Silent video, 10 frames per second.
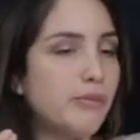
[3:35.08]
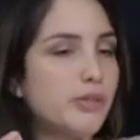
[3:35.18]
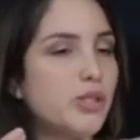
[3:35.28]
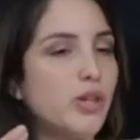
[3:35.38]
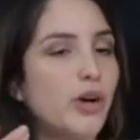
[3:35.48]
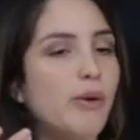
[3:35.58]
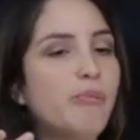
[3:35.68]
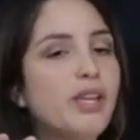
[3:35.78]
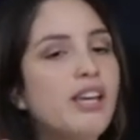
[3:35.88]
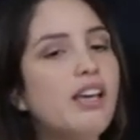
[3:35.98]
so
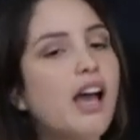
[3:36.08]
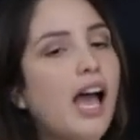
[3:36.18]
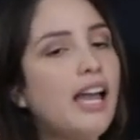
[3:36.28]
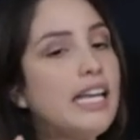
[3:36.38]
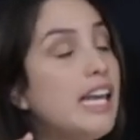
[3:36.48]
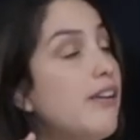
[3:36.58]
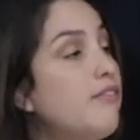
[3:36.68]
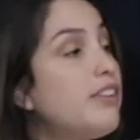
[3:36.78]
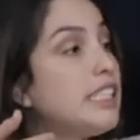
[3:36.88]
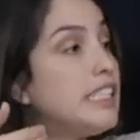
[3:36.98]
I
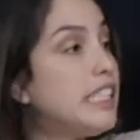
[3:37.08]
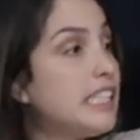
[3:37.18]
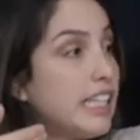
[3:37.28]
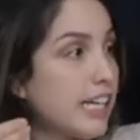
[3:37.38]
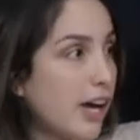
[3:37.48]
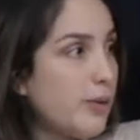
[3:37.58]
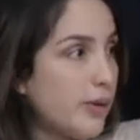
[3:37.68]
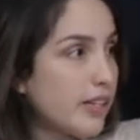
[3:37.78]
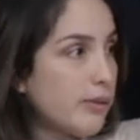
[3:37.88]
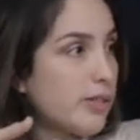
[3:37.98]
never did crowd
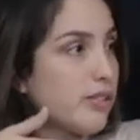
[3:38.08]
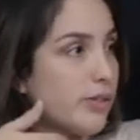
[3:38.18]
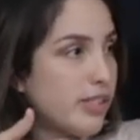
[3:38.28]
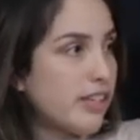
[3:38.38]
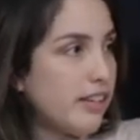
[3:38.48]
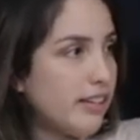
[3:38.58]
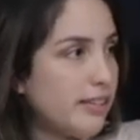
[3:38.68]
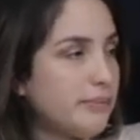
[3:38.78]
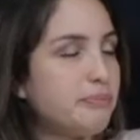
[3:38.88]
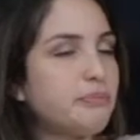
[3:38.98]
work. I was so scared.